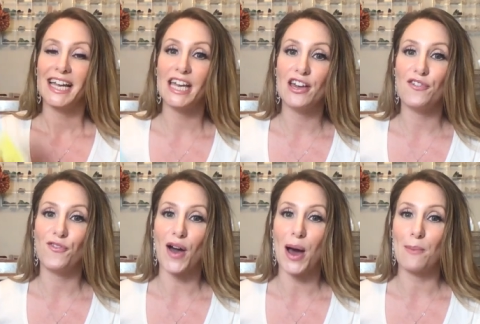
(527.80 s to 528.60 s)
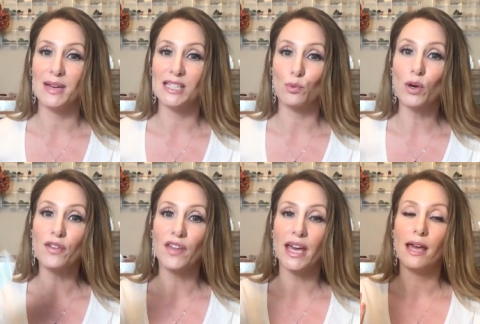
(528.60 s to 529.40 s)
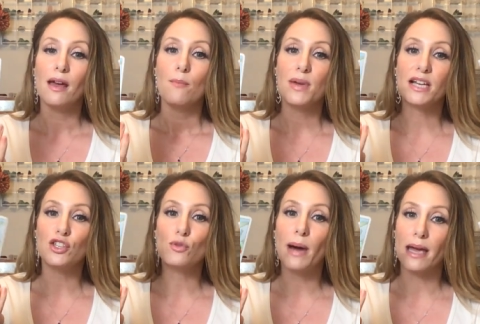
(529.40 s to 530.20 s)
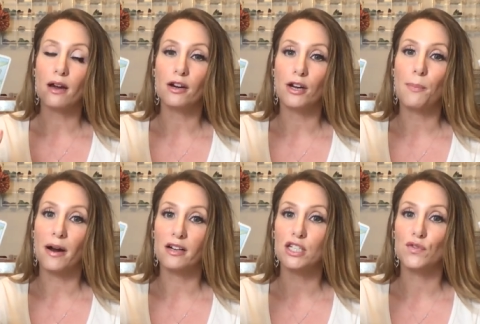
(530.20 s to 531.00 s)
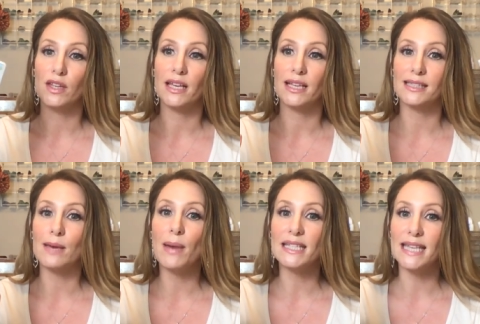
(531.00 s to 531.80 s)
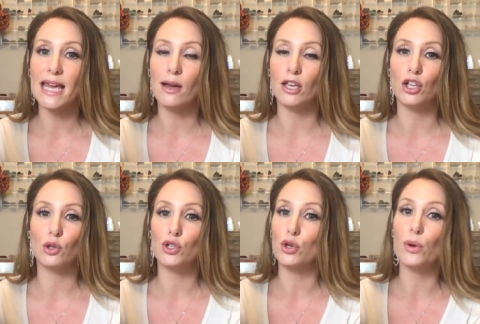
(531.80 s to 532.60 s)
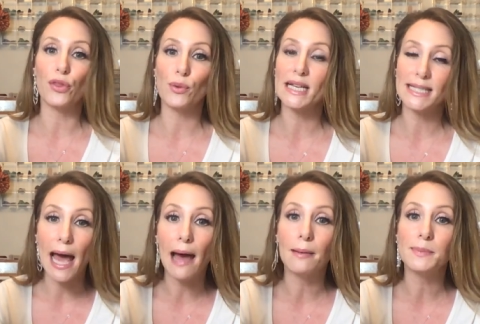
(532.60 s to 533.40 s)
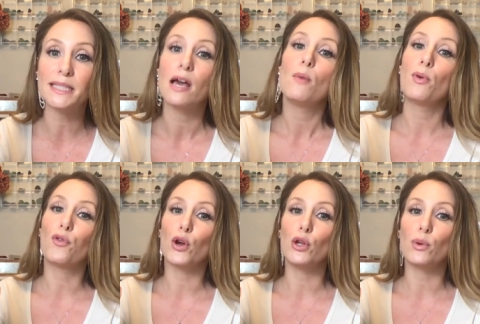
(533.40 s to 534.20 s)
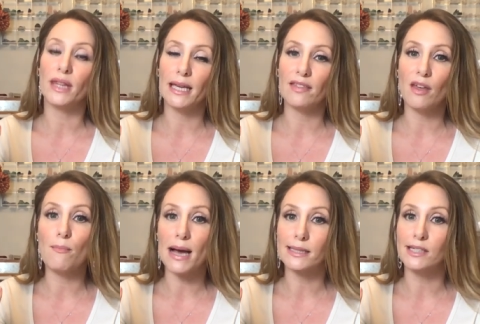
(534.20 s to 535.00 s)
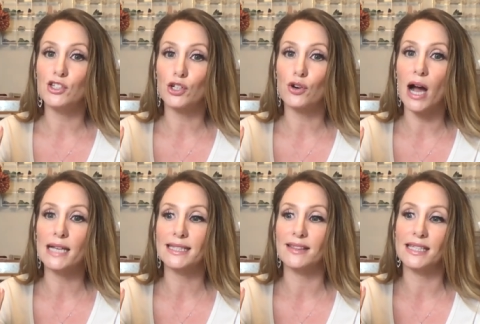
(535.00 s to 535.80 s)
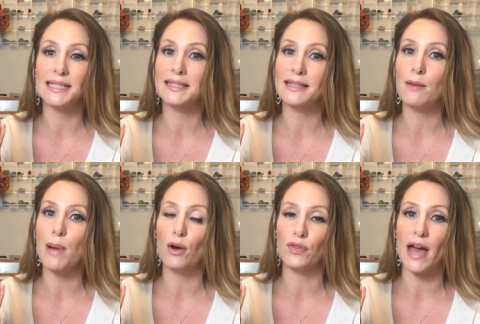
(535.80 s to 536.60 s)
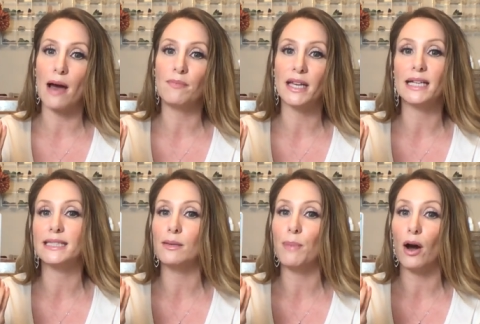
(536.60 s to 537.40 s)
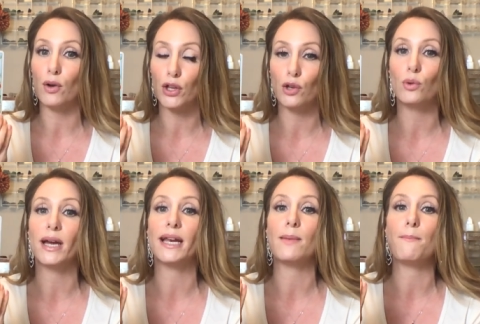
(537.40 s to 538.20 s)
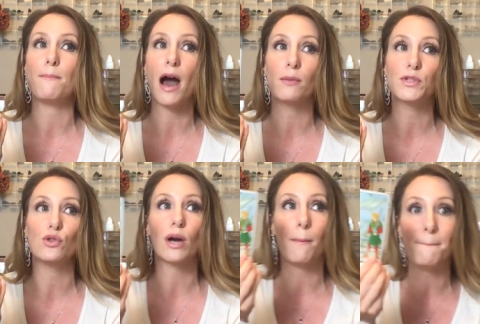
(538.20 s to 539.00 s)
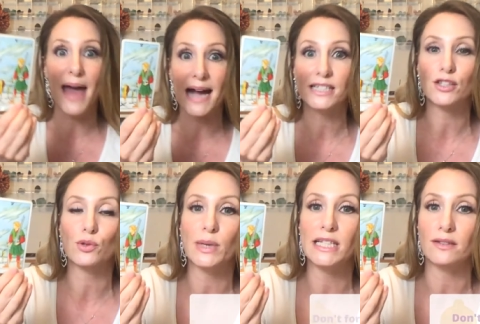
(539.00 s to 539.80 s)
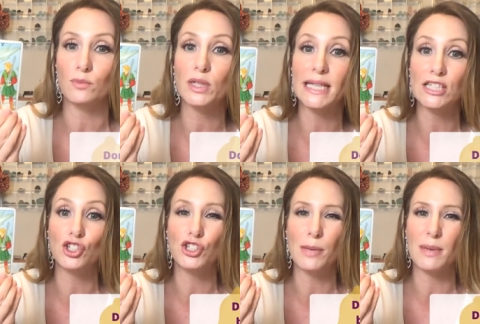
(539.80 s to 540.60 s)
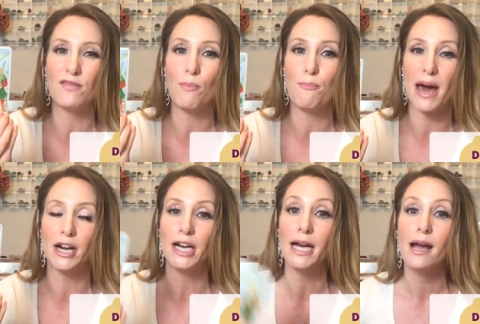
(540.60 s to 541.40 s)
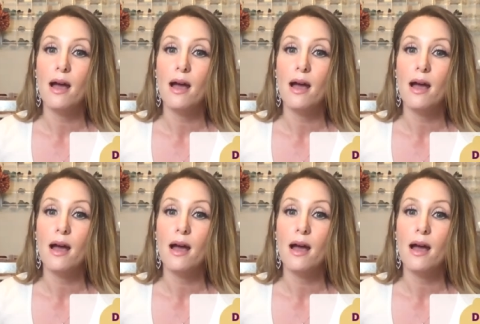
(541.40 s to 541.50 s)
if um, it's worth it because you might hurt your partner's feelings it might take you know two or three attempts before you really get the message across that this isn't about them that it's about you and it helps you come back to the re relationship even better